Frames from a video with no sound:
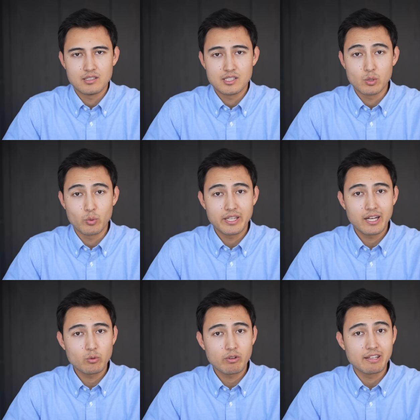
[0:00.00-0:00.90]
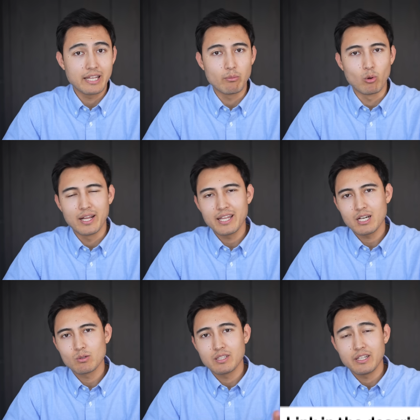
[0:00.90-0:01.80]
So we're done with the table
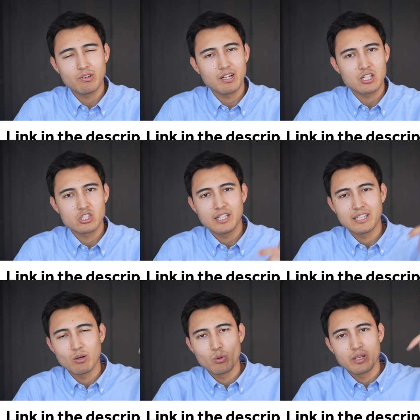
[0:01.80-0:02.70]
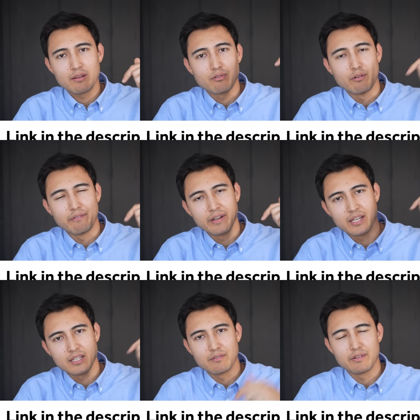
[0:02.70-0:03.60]
layout and you can actually download it for free
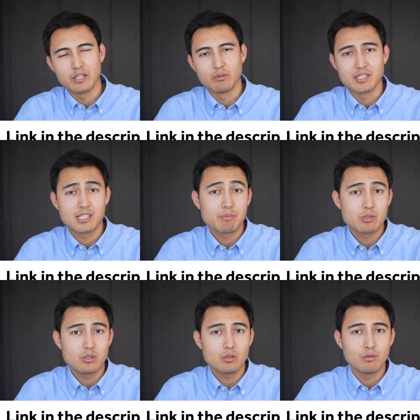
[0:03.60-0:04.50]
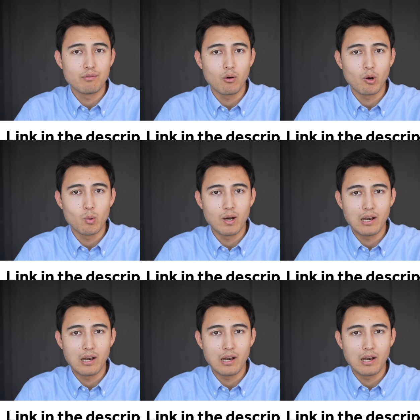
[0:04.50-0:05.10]
in the video description to follow